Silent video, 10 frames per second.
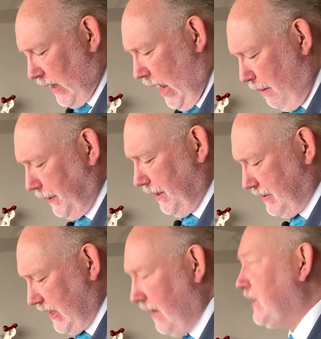humbled
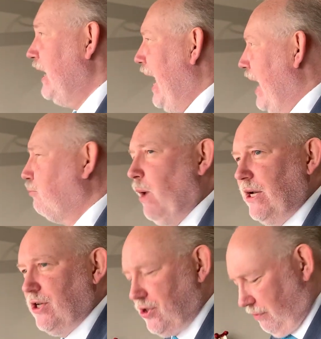themselves and
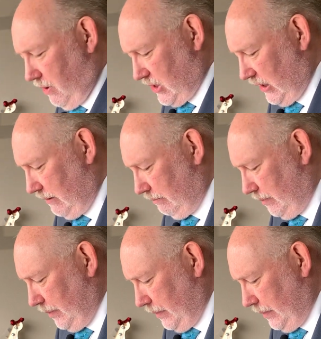went to Jerusalem.